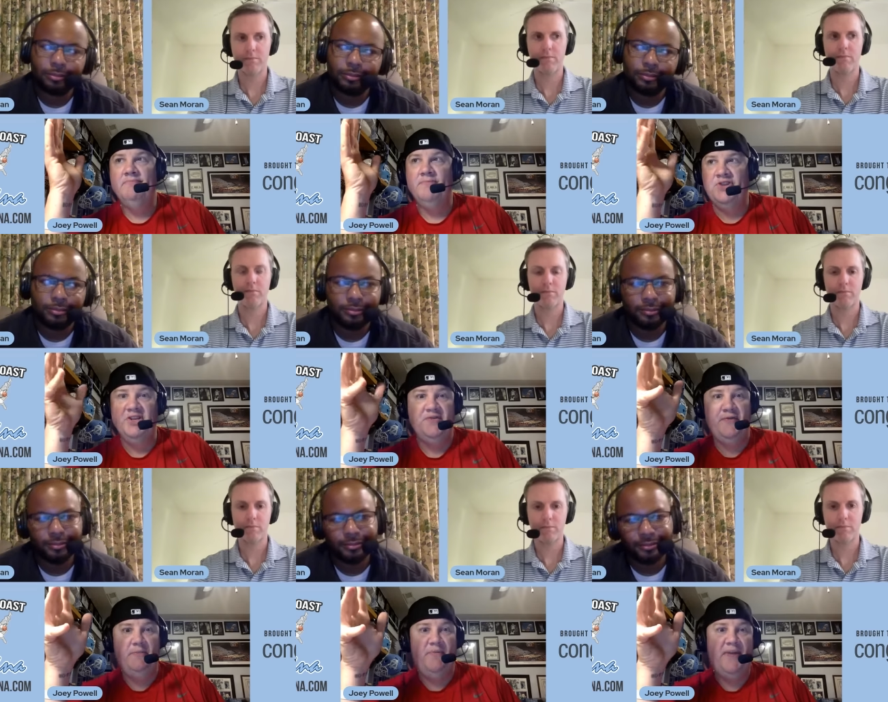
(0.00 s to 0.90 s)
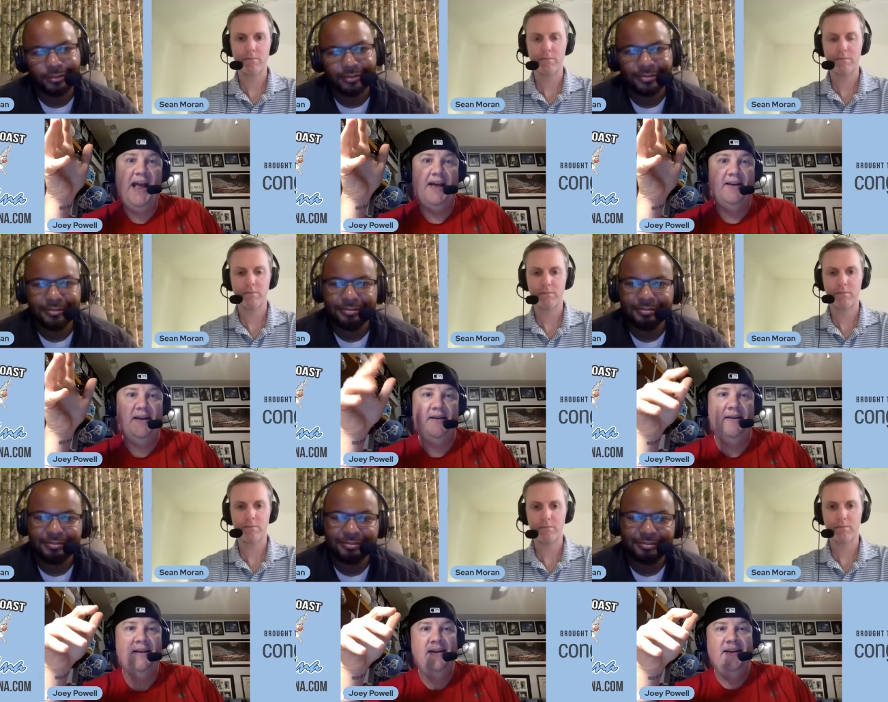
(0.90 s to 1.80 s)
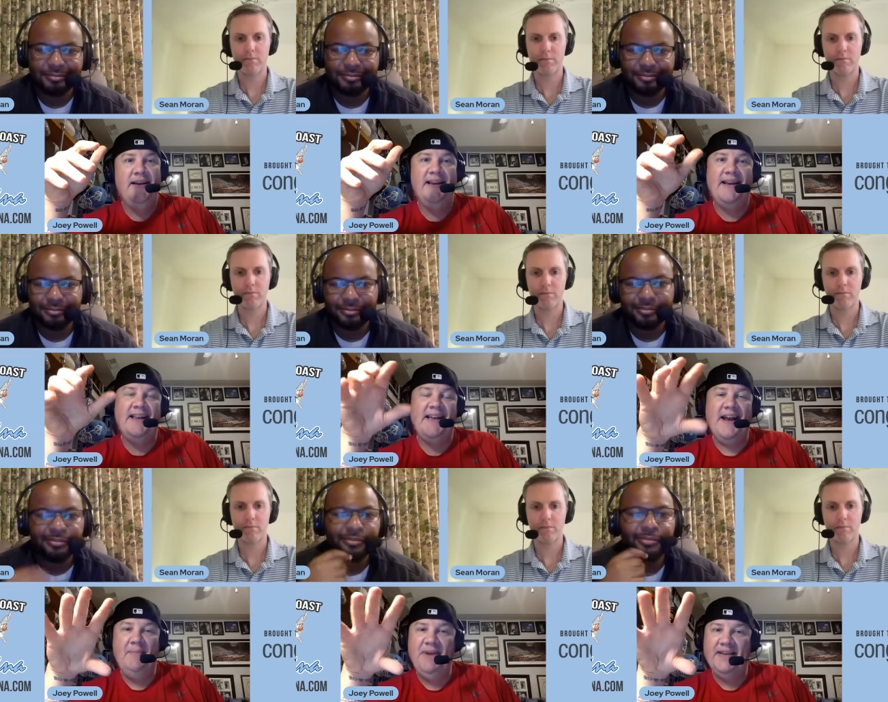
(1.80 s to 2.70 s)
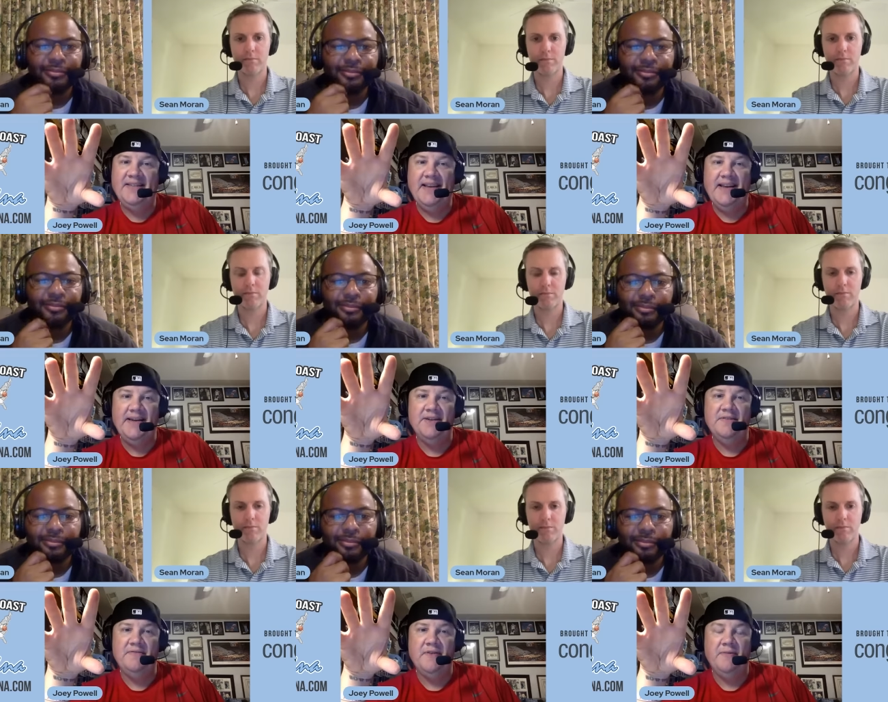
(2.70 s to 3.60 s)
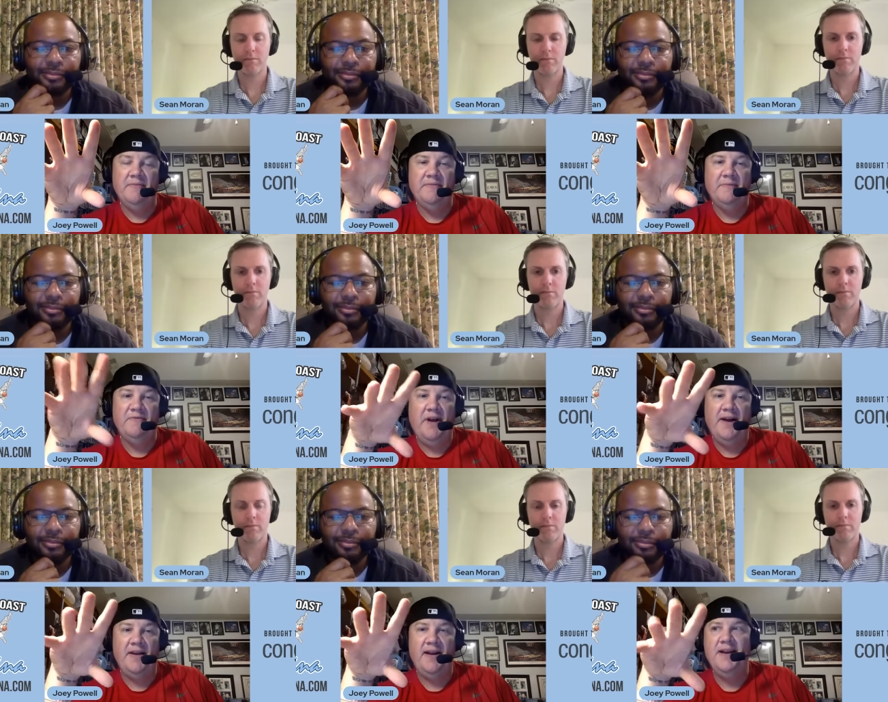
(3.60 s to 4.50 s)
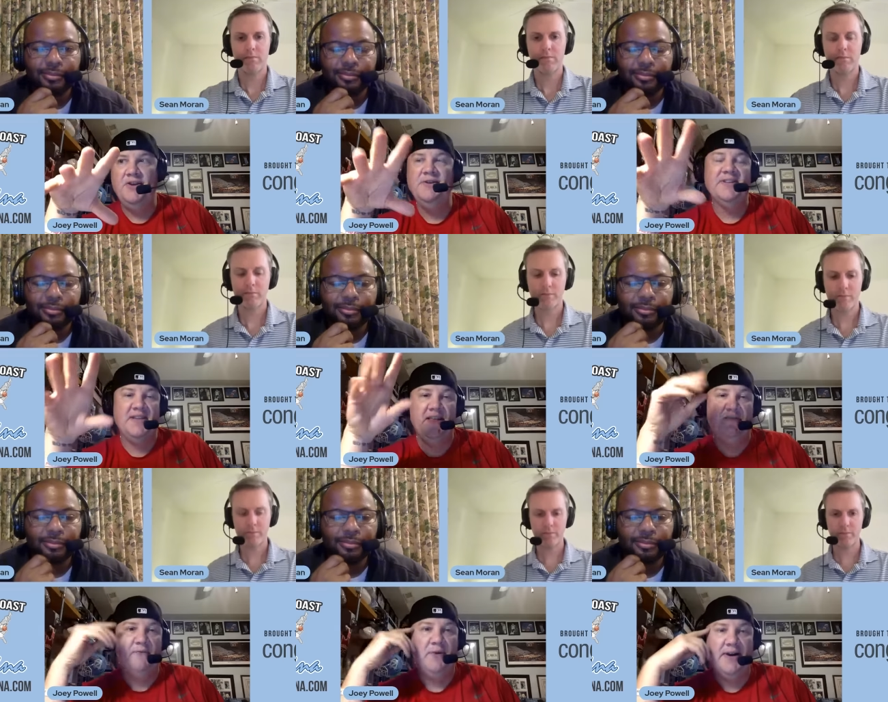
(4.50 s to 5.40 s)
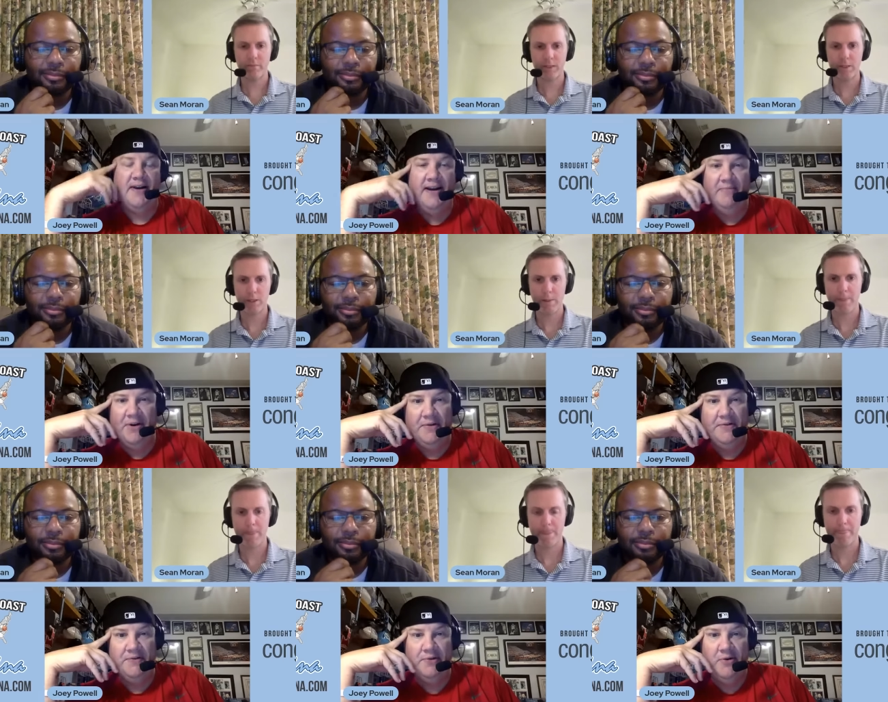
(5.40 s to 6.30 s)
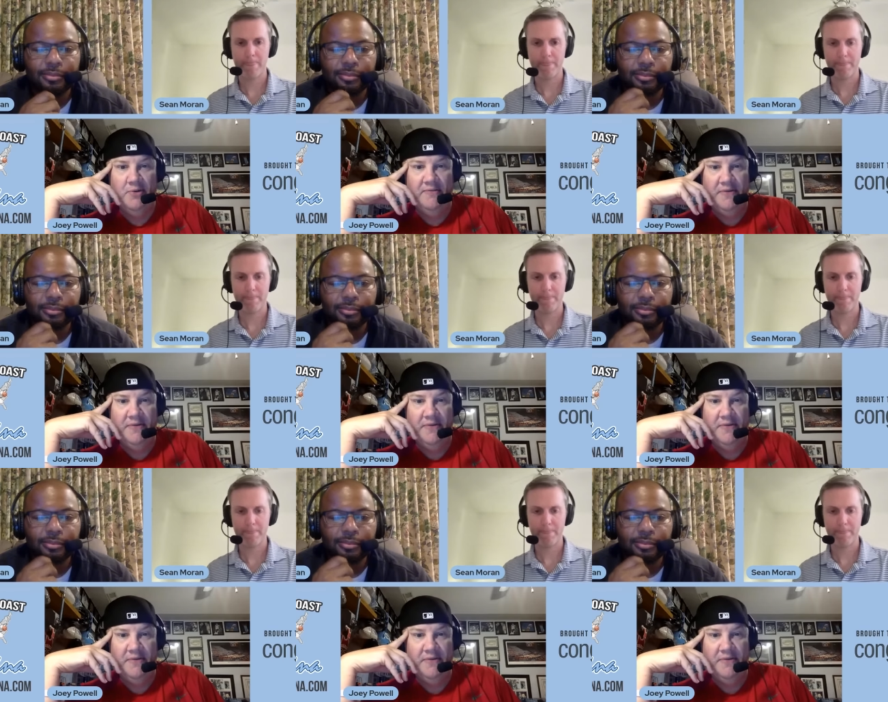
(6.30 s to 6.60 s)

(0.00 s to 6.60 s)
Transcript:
Speaker 1: Just from that, and I'm not taking it from Friday night. You could say that from Friday night, but also, Sherrell,